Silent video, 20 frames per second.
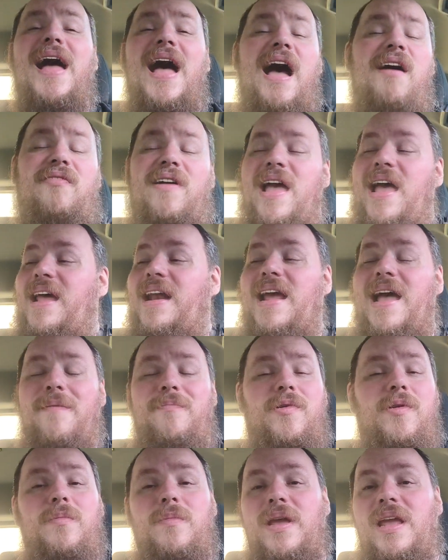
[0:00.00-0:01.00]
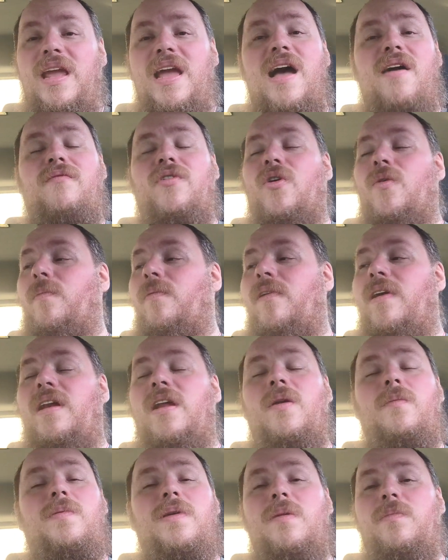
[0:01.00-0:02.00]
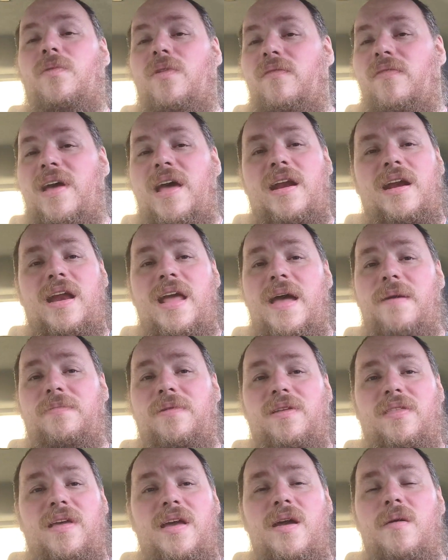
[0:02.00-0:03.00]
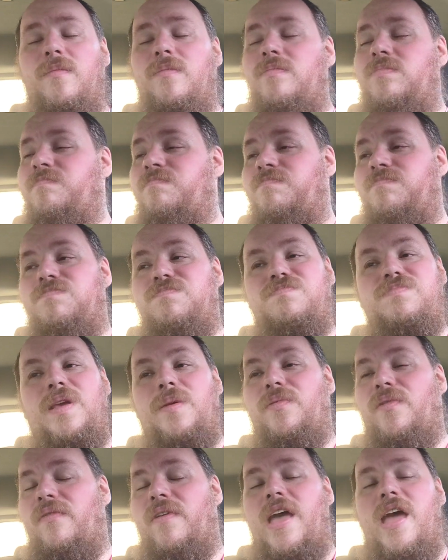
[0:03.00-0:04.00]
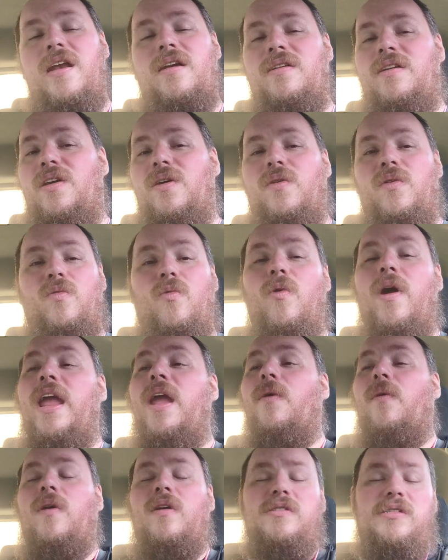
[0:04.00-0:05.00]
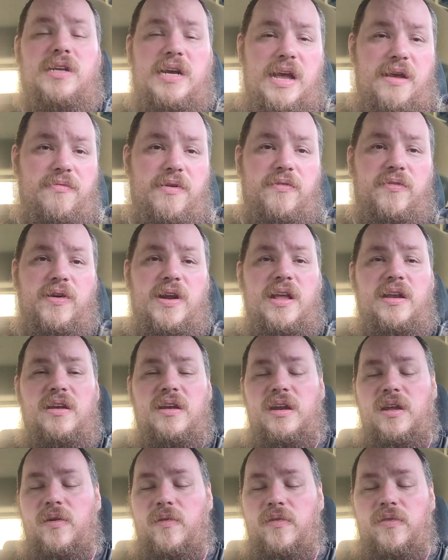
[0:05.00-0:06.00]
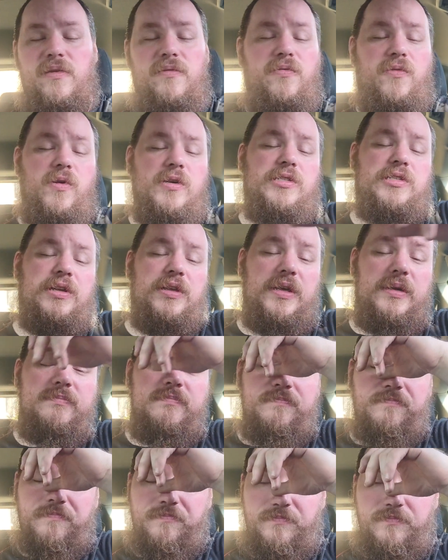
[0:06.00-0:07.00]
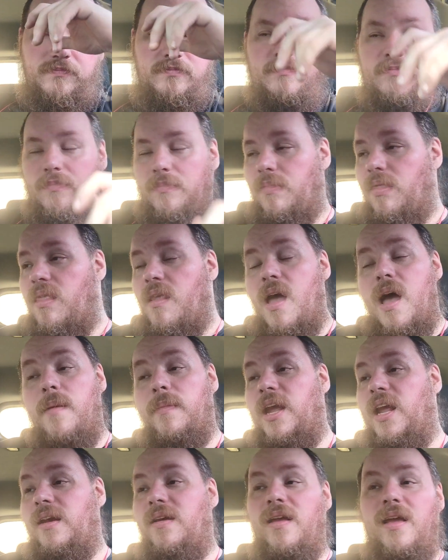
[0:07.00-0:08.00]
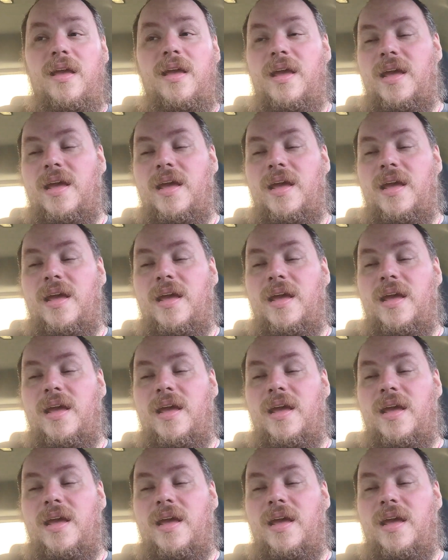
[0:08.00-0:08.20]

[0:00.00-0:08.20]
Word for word: I've had it happen to me. I've known plenty of people have had it happen to them. People have had to deal with way worse than I've ever had to deal with, unfortunately. I mean,